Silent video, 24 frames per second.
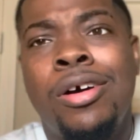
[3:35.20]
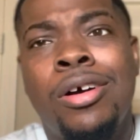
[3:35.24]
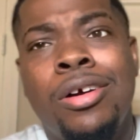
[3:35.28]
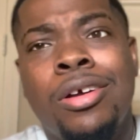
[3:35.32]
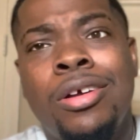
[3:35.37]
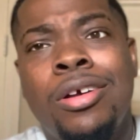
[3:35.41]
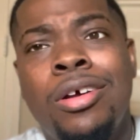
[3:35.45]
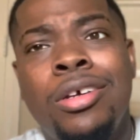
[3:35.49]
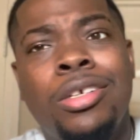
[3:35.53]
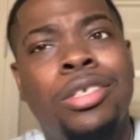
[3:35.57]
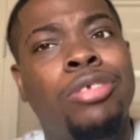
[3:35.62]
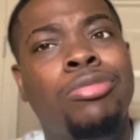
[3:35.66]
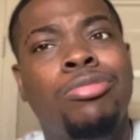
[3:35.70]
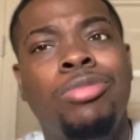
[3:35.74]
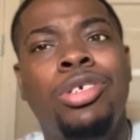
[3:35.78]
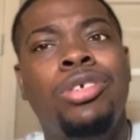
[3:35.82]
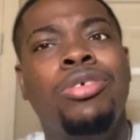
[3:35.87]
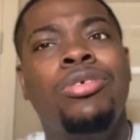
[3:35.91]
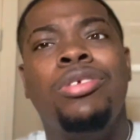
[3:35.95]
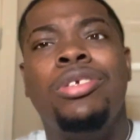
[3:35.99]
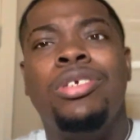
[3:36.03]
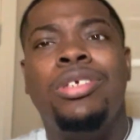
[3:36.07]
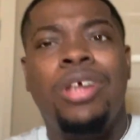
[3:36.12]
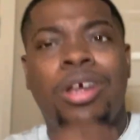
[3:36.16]
custom shoe
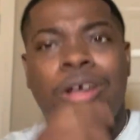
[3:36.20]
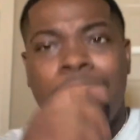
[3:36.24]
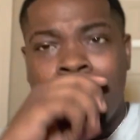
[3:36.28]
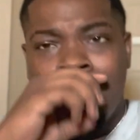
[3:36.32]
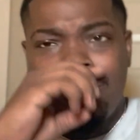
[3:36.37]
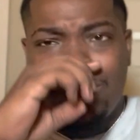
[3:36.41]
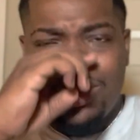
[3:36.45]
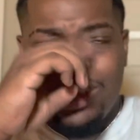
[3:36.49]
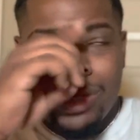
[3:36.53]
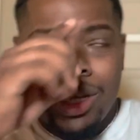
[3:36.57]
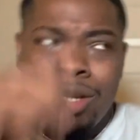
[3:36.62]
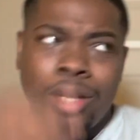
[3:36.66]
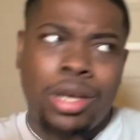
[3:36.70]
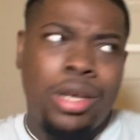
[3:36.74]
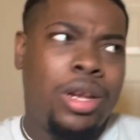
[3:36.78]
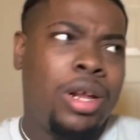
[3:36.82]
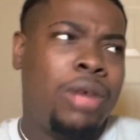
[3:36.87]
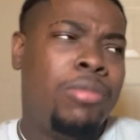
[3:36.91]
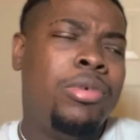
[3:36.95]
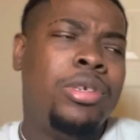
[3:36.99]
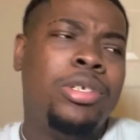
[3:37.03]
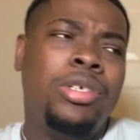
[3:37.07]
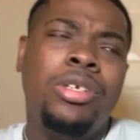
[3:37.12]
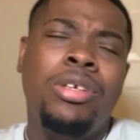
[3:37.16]
designers, and I
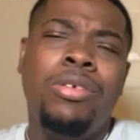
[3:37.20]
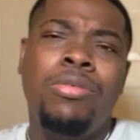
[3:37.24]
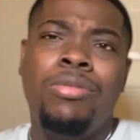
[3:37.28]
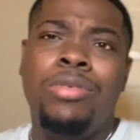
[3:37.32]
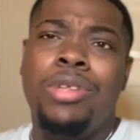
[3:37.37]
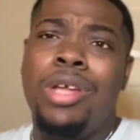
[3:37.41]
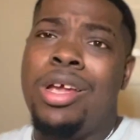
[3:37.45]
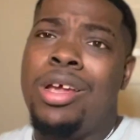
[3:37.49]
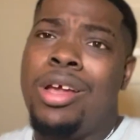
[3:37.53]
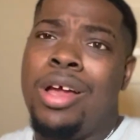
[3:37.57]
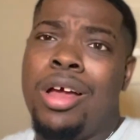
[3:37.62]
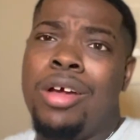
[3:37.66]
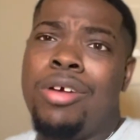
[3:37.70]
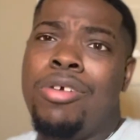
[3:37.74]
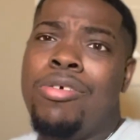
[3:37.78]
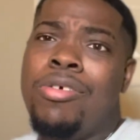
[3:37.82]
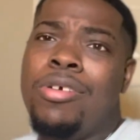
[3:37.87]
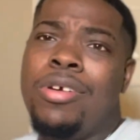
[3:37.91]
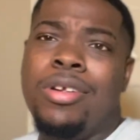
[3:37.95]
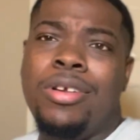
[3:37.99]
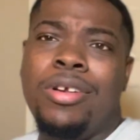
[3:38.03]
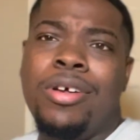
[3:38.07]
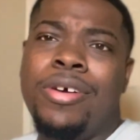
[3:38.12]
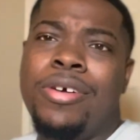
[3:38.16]
be seeing what they got
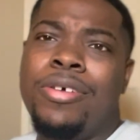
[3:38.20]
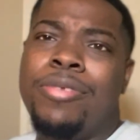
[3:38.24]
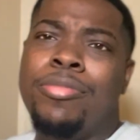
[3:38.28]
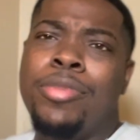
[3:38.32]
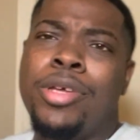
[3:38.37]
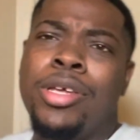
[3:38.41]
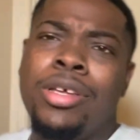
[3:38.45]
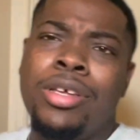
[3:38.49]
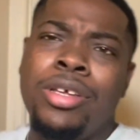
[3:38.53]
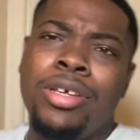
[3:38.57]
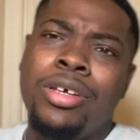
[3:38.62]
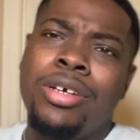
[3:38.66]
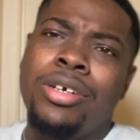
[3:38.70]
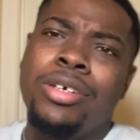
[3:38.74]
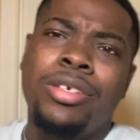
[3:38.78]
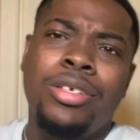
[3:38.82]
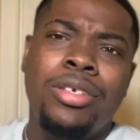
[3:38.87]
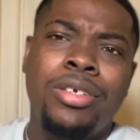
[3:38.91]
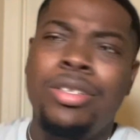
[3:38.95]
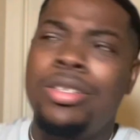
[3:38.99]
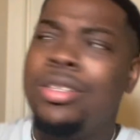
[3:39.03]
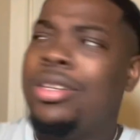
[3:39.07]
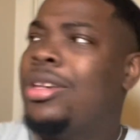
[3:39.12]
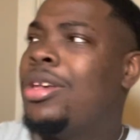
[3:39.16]
going on, man,
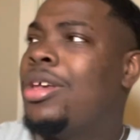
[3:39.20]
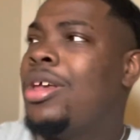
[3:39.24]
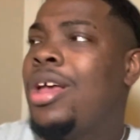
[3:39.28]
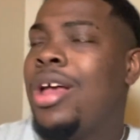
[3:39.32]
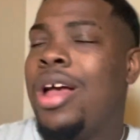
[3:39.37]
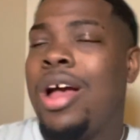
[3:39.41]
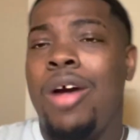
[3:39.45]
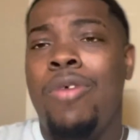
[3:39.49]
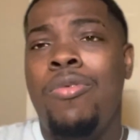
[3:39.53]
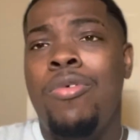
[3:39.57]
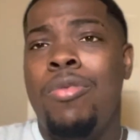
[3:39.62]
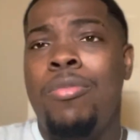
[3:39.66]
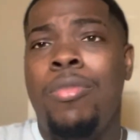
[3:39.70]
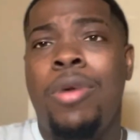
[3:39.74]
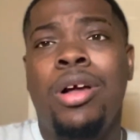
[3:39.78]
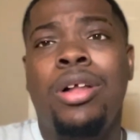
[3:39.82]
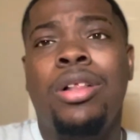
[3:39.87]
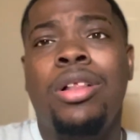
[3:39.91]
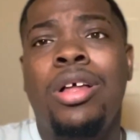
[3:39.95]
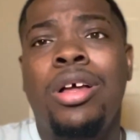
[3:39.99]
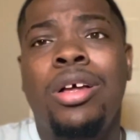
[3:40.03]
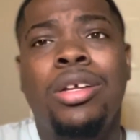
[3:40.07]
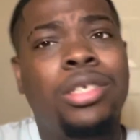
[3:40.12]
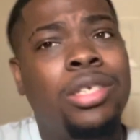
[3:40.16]
because I want my
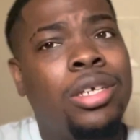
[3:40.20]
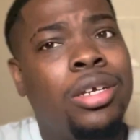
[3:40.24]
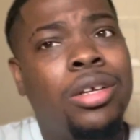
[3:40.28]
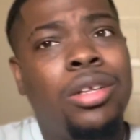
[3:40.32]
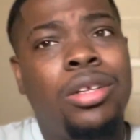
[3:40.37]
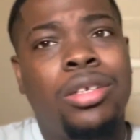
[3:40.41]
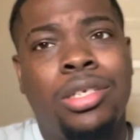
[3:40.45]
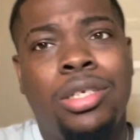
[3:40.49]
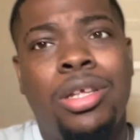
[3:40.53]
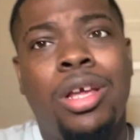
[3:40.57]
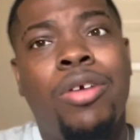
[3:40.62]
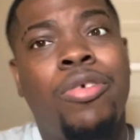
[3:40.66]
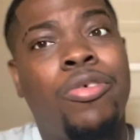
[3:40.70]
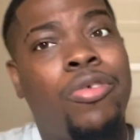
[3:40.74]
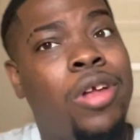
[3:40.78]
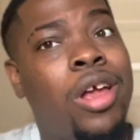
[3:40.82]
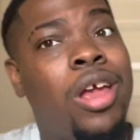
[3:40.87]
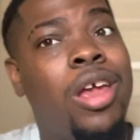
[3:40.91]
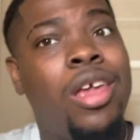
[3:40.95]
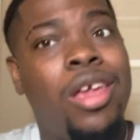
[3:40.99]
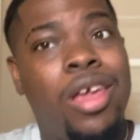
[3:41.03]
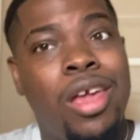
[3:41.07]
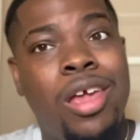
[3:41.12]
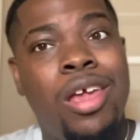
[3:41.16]
clientele to stay where
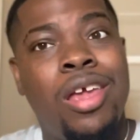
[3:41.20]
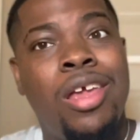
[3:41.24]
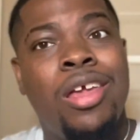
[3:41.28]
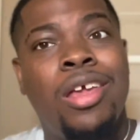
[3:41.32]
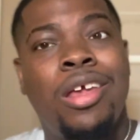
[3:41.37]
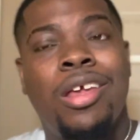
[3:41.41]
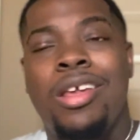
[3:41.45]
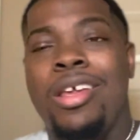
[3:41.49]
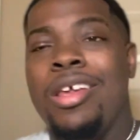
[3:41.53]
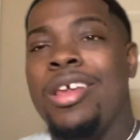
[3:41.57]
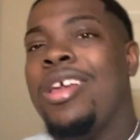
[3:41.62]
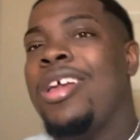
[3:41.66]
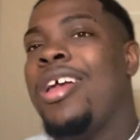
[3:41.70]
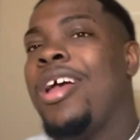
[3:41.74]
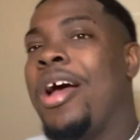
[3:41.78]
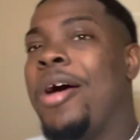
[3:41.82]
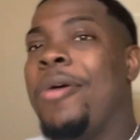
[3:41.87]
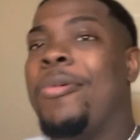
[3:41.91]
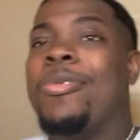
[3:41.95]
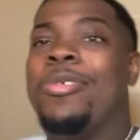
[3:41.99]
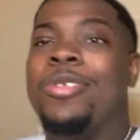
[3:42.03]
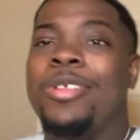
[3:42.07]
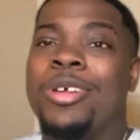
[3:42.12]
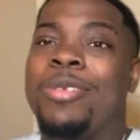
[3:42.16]
they at. I
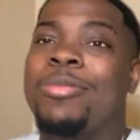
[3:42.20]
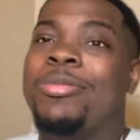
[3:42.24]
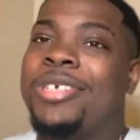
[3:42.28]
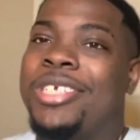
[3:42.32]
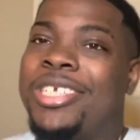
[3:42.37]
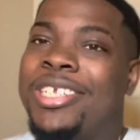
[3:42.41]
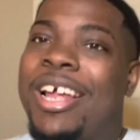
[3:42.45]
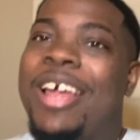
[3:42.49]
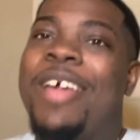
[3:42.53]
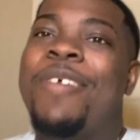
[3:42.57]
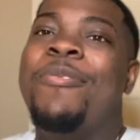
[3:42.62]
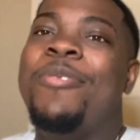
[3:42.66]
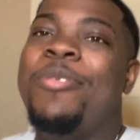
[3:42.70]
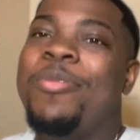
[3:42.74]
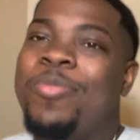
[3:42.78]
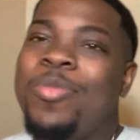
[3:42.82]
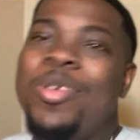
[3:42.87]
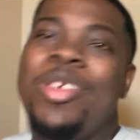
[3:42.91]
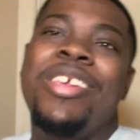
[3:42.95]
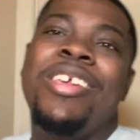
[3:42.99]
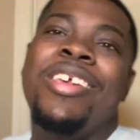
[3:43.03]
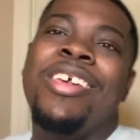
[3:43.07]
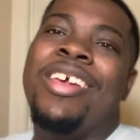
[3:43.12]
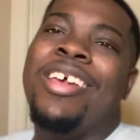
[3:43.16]
want them to stay with
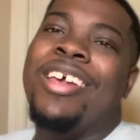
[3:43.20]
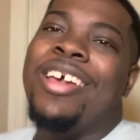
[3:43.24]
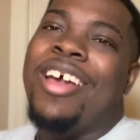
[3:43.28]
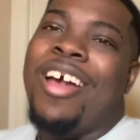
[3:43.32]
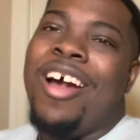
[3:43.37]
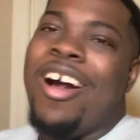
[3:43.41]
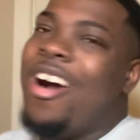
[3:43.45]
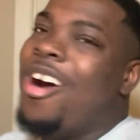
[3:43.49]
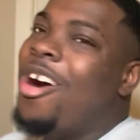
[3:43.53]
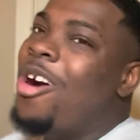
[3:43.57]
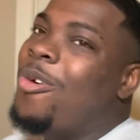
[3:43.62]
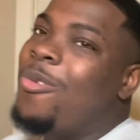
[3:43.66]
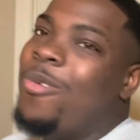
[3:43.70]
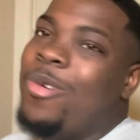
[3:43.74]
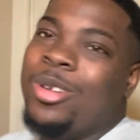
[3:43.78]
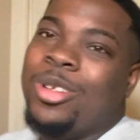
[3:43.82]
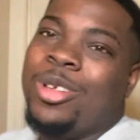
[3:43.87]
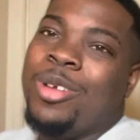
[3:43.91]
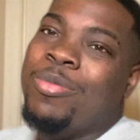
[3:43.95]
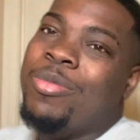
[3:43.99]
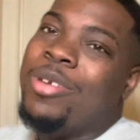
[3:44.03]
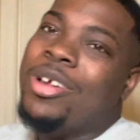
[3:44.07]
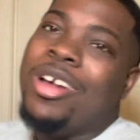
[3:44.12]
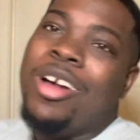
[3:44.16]
me. I don't want
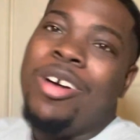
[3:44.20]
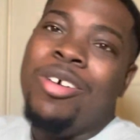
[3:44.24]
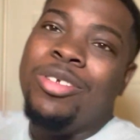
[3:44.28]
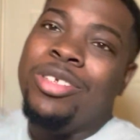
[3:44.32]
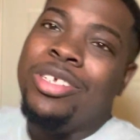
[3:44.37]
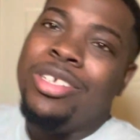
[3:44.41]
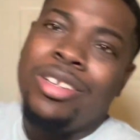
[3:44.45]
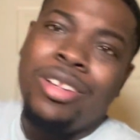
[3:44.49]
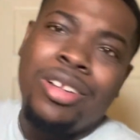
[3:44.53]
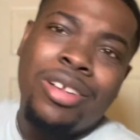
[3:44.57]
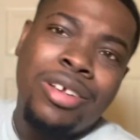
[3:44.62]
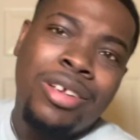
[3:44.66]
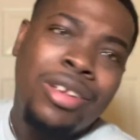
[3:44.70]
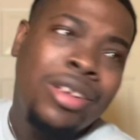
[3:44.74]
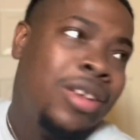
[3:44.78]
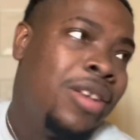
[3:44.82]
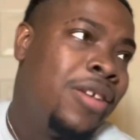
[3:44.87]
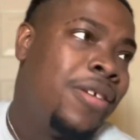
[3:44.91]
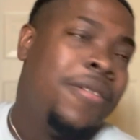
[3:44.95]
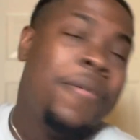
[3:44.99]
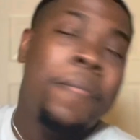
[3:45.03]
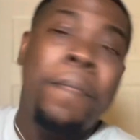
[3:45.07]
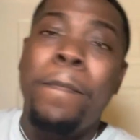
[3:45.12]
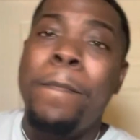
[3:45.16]
them to go to the
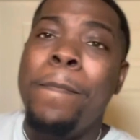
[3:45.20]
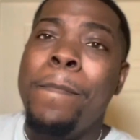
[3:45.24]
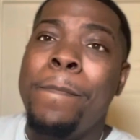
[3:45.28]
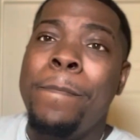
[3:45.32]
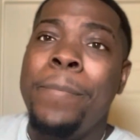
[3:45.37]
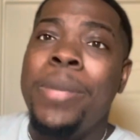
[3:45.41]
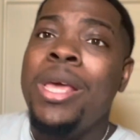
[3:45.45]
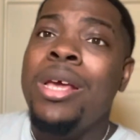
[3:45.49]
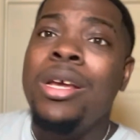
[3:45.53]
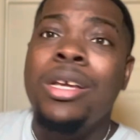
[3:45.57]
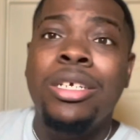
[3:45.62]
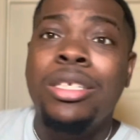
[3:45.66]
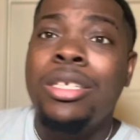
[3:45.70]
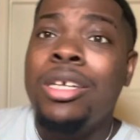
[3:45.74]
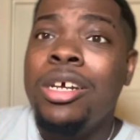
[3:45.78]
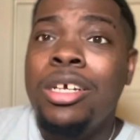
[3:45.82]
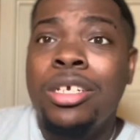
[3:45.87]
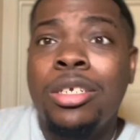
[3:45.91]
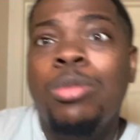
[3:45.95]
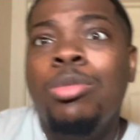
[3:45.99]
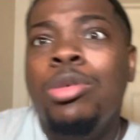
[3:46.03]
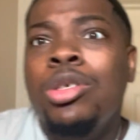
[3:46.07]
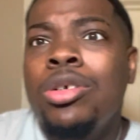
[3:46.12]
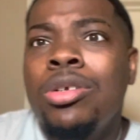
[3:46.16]
biggest
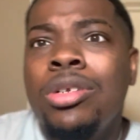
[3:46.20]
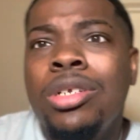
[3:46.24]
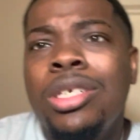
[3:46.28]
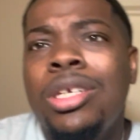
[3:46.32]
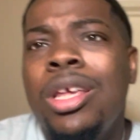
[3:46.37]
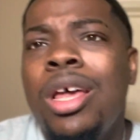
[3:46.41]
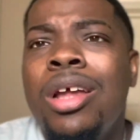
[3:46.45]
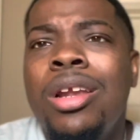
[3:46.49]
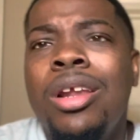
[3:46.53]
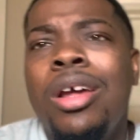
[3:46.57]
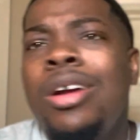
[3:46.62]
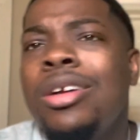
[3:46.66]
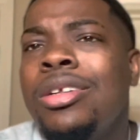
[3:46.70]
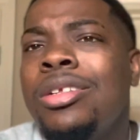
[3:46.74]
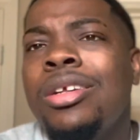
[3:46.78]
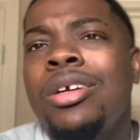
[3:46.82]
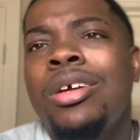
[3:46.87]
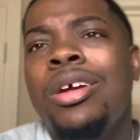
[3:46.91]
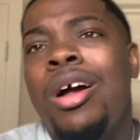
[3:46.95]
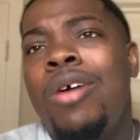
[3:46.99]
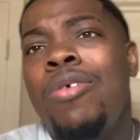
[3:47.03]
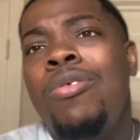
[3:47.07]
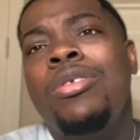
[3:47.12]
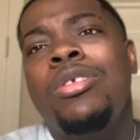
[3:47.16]
custom shoe designer out
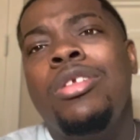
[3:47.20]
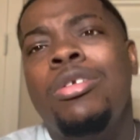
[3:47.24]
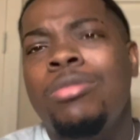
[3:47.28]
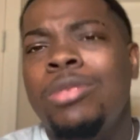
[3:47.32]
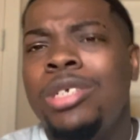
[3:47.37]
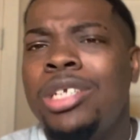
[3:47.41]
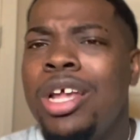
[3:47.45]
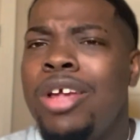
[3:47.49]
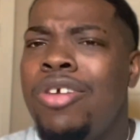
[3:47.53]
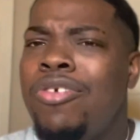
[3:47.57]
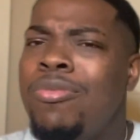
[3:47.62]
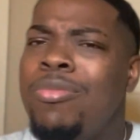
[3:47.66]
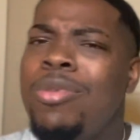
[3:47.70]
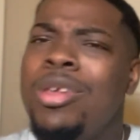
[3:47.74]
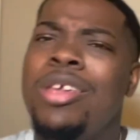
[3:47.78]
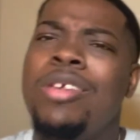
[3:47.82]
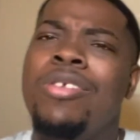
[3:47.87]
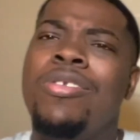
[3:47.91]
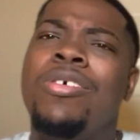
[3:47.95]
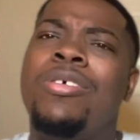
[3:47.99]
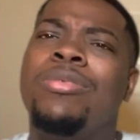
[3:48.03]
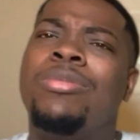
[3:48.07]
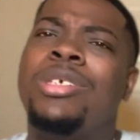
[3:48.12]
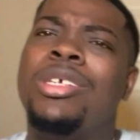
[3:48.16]
there. I want them to stay with me, you
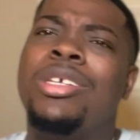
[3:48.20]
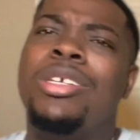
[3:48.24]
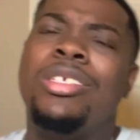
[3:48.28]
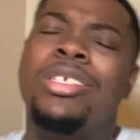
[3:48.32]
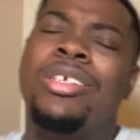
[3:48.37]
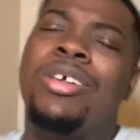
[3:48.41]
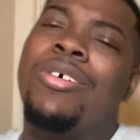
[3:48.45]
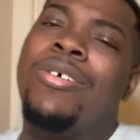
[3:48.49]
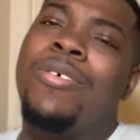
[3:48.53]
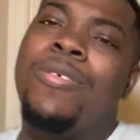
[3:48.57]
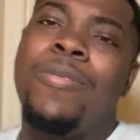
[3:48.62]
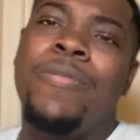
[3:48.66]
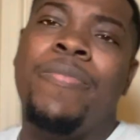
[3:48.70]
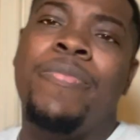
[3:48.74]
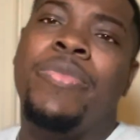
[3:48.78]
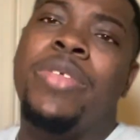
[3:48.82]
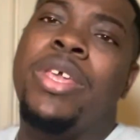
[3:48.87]
know what I'm saying? So